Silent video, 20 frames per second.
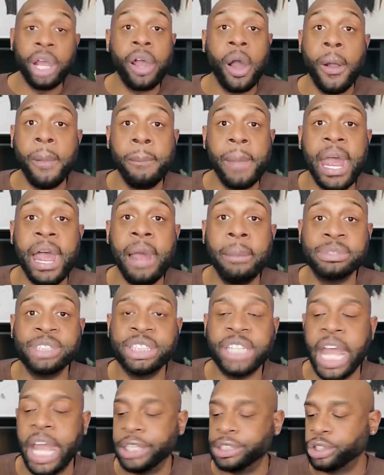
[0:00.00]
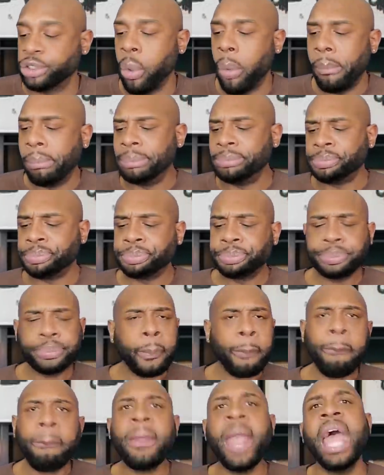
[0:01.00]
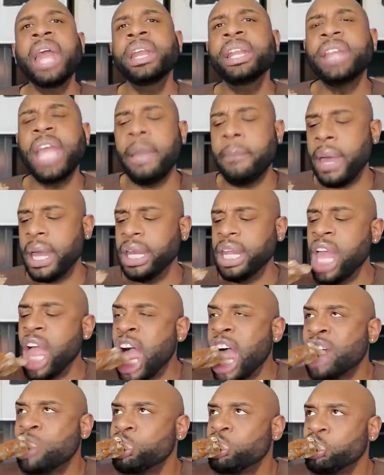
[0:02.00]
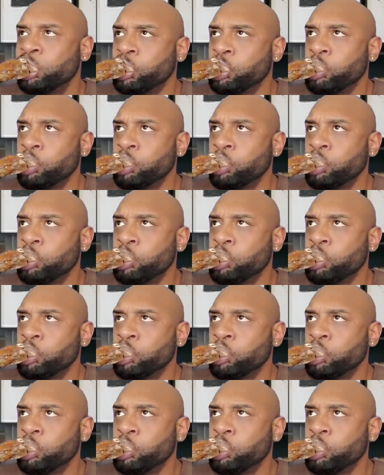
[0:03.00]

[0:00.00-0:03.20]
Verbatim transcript: you're going to have mistakes. And the thing about him